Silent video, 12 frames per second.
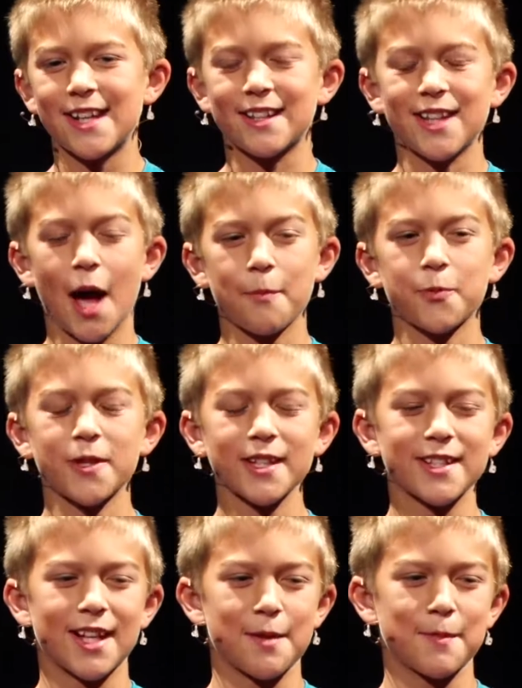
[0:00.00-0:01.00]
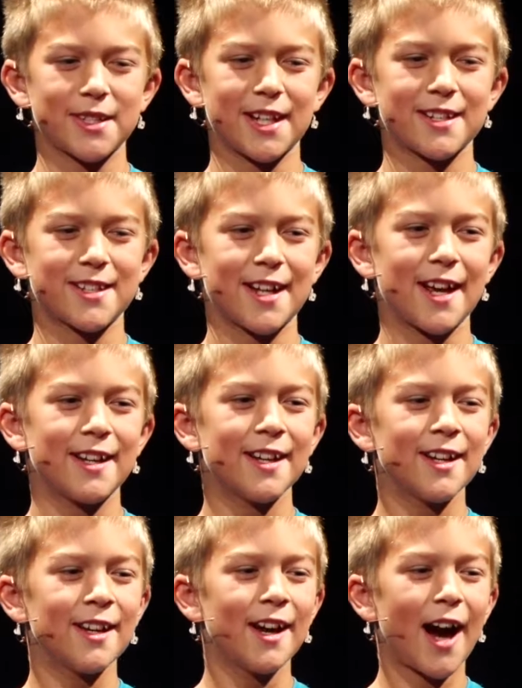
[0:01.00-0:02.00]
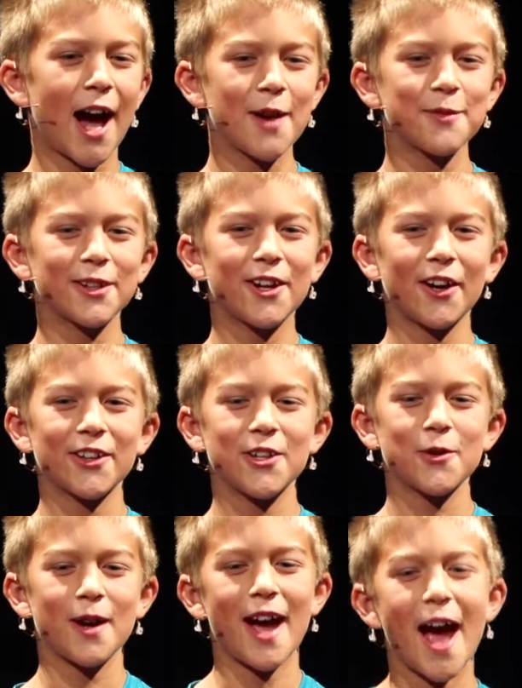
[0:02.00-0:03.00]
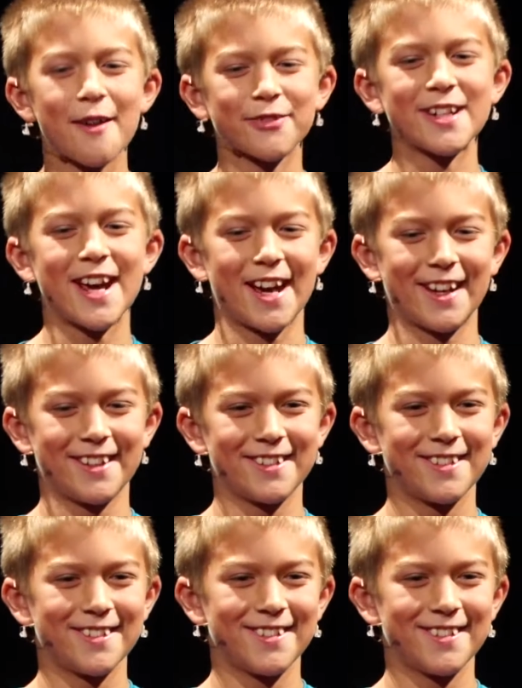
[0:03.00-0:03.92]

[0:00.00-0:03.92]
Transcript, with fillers: he clapped with excitement and said, I will call you every day.